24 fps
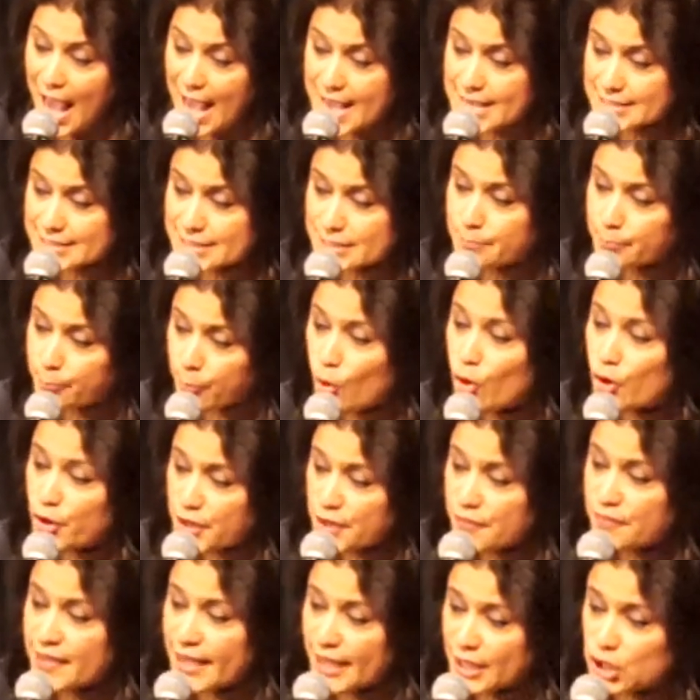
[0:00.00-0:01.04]
It's
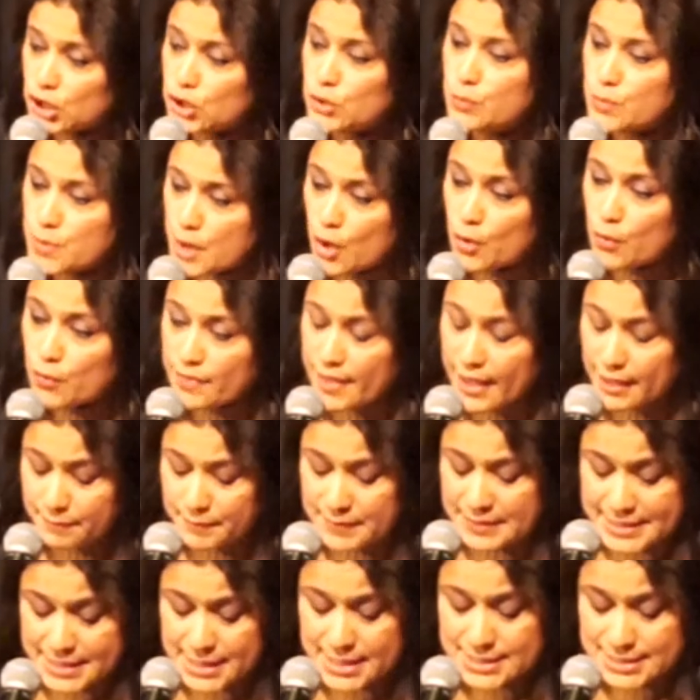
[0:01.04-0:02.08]
important that you know
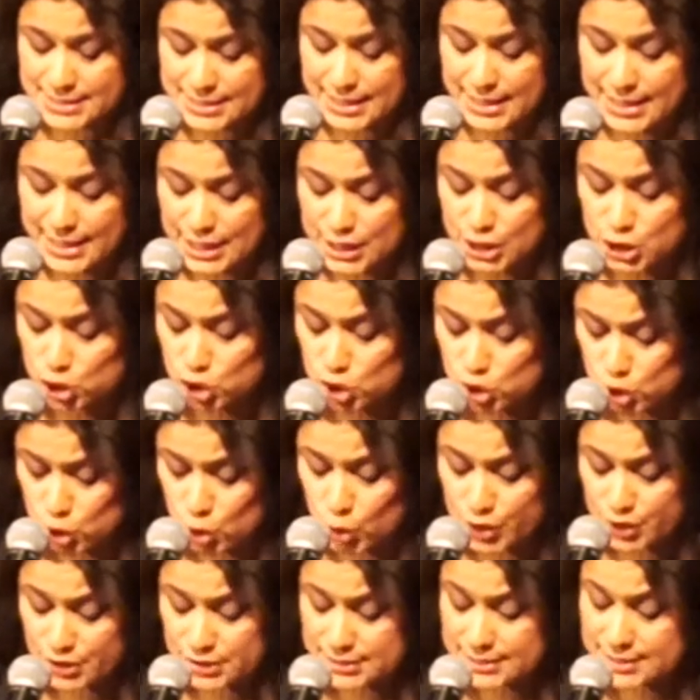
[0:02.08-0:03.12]
that because in the
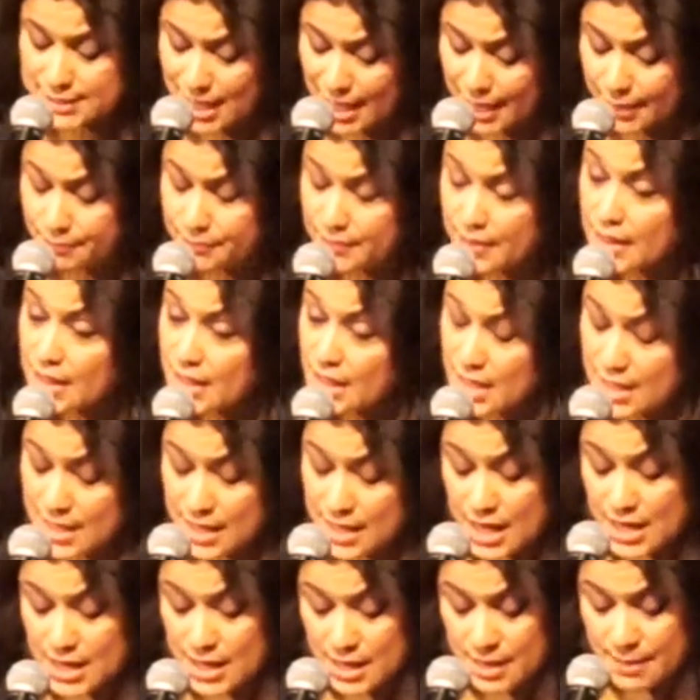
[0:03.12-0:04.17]
short time
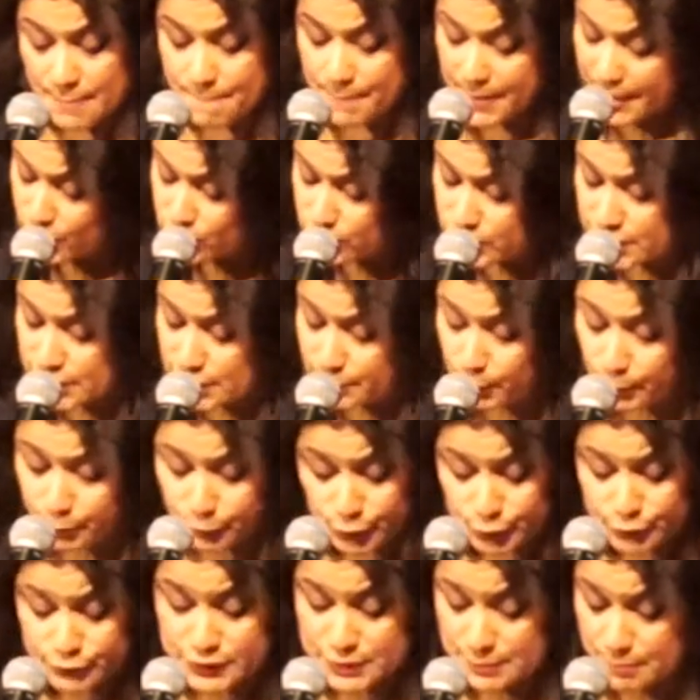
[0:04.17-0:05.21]
Mayor Zimmer
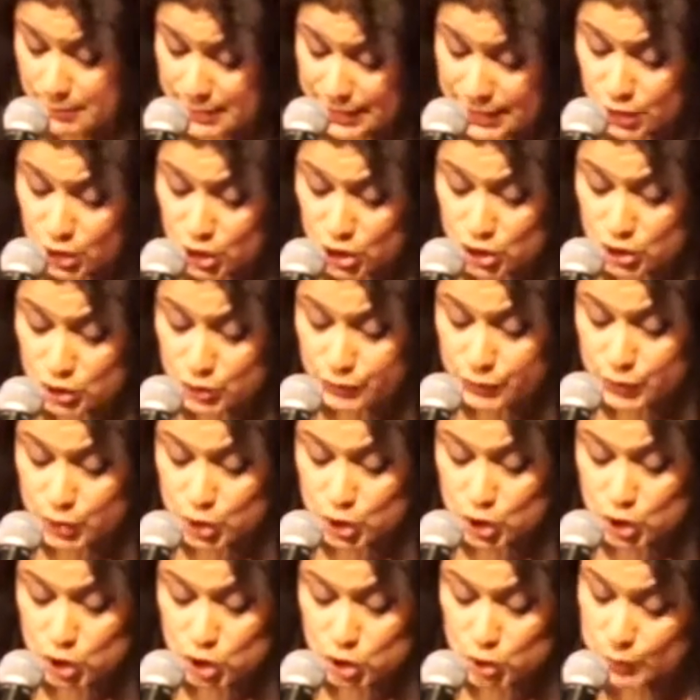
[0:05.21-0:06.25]
proved to me,
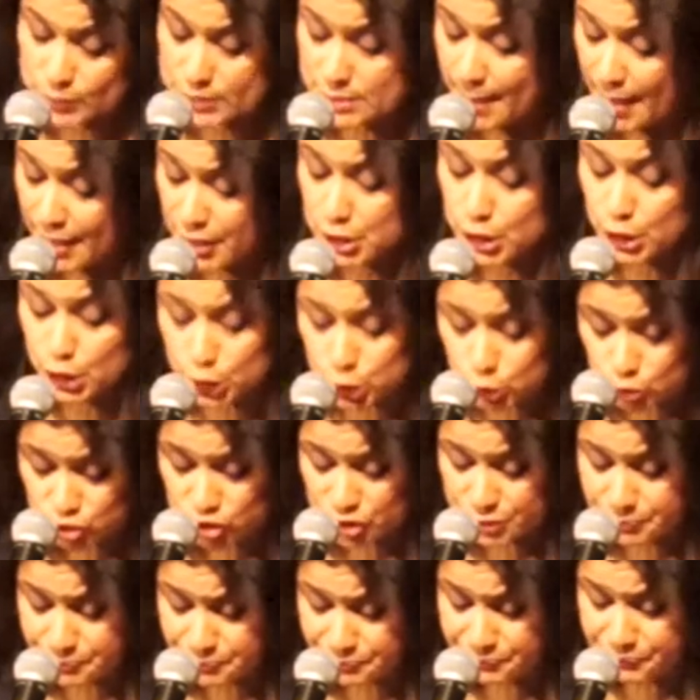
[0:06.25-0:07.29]
she was about
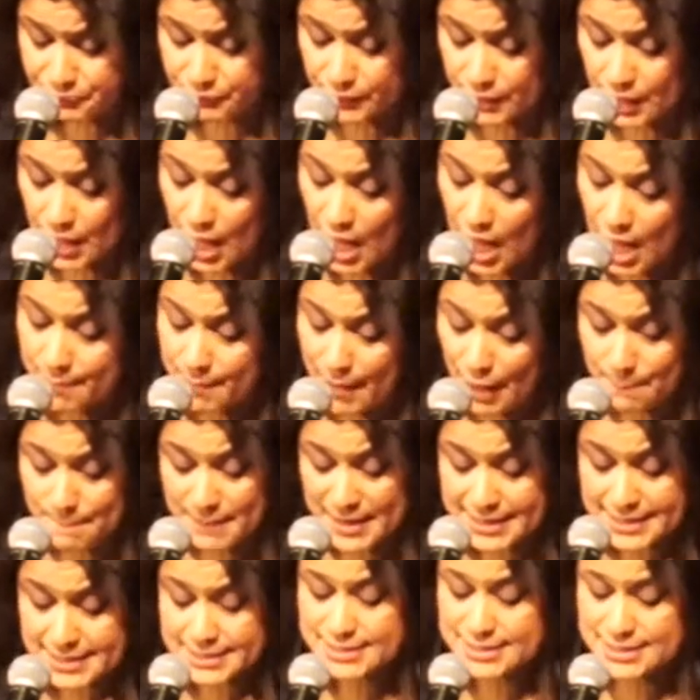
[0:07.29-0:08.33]
inclusion, about
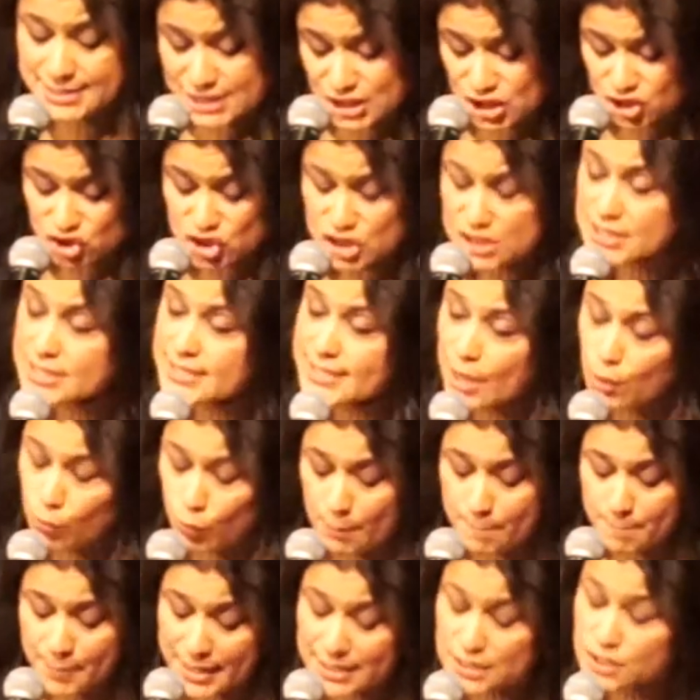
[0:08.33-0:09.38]
making decisions that
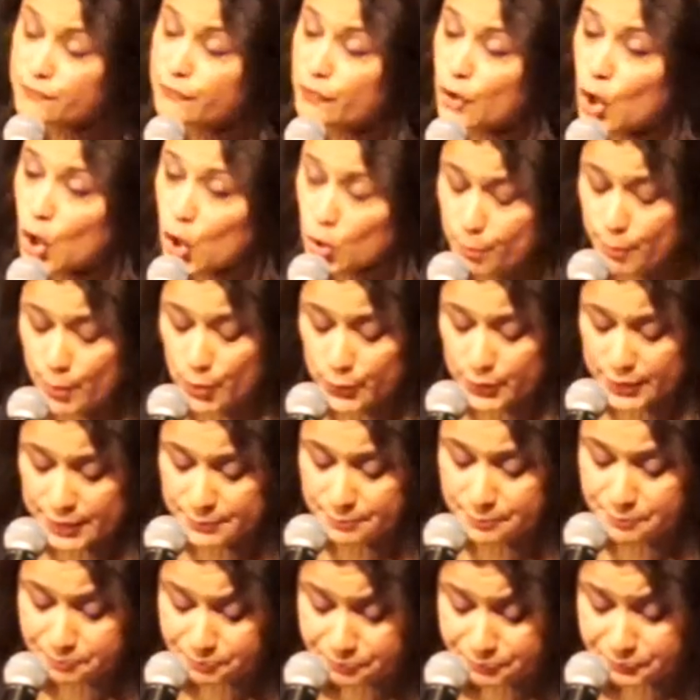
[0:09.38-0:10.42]
were best for
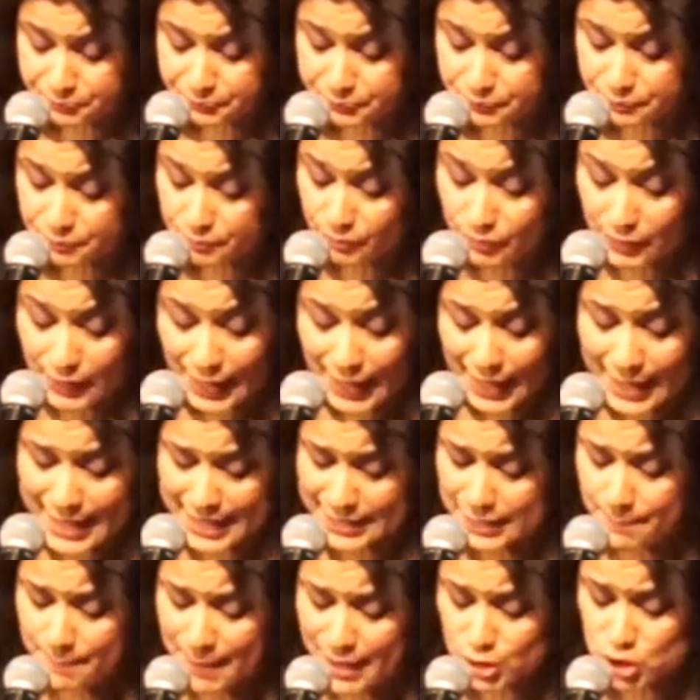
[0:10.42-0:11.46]
Hoboken,
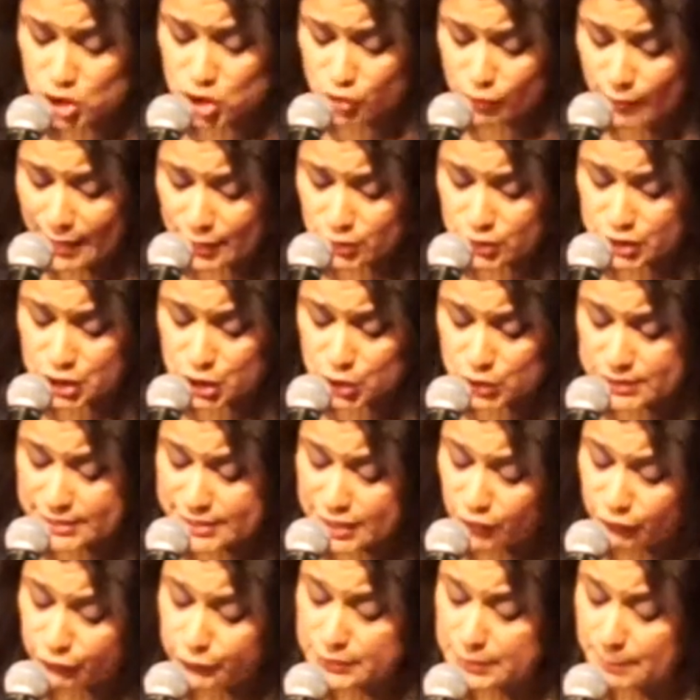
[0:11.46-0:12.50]
and about surrounding
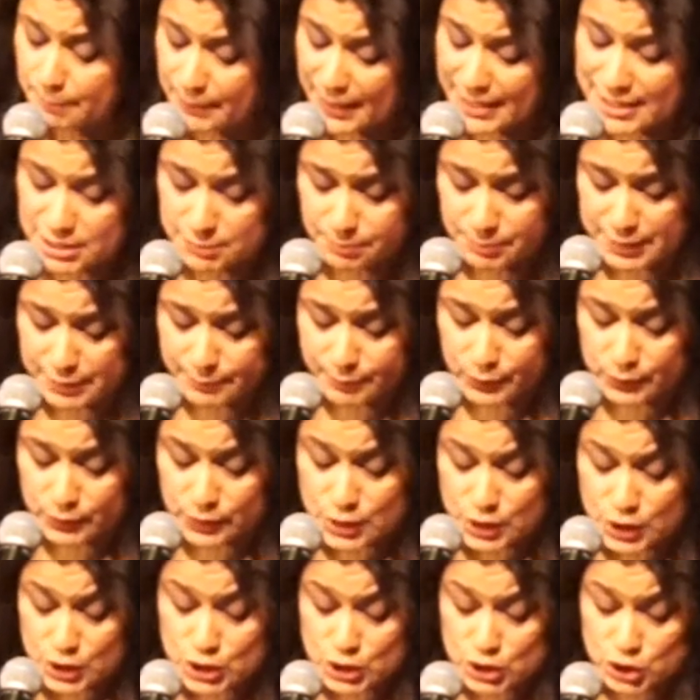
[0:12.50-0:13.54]
herself with the best
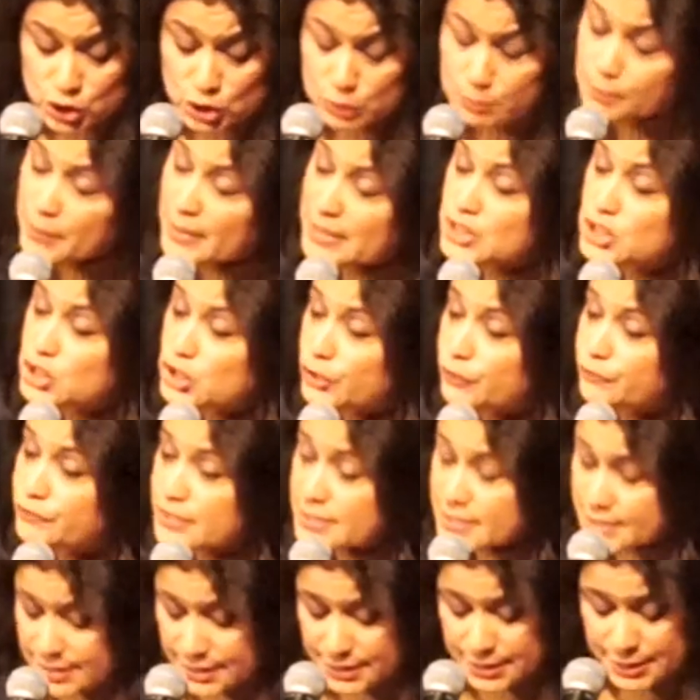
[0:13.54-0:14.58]
people to best serve the
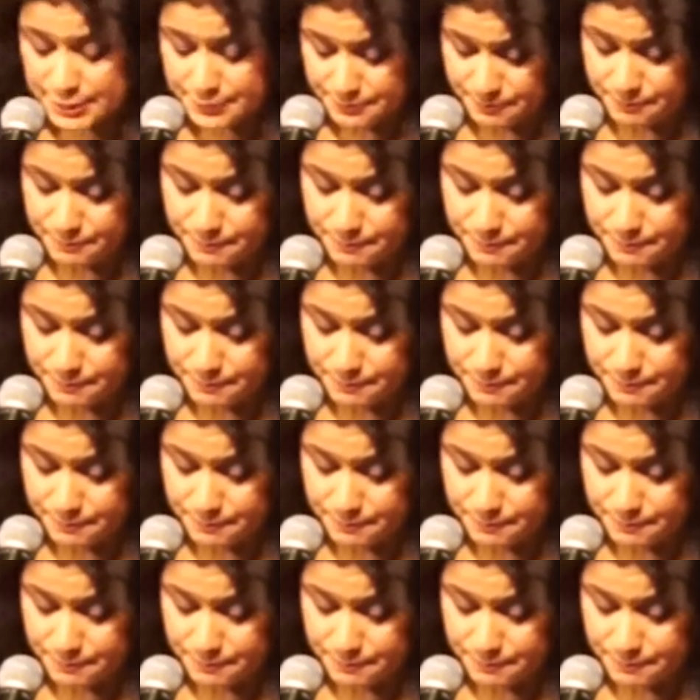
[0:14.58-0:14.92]
city.